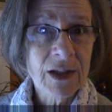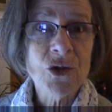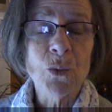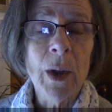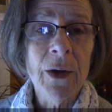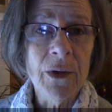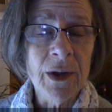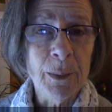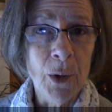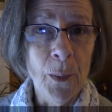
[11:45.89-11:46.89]
rare and
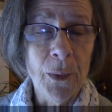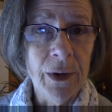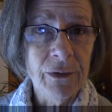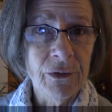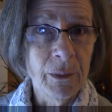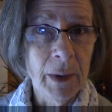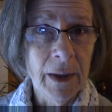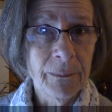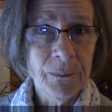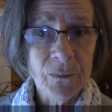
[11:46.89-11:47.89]
appropriate for
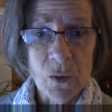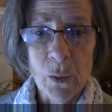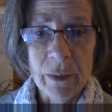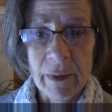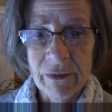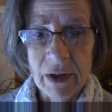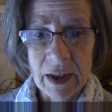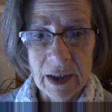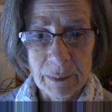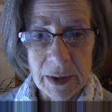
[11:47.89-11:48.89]
me with my
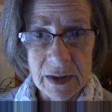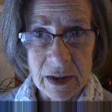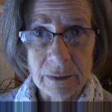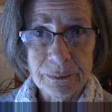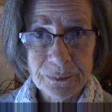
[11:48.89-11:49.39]
fathead pizza.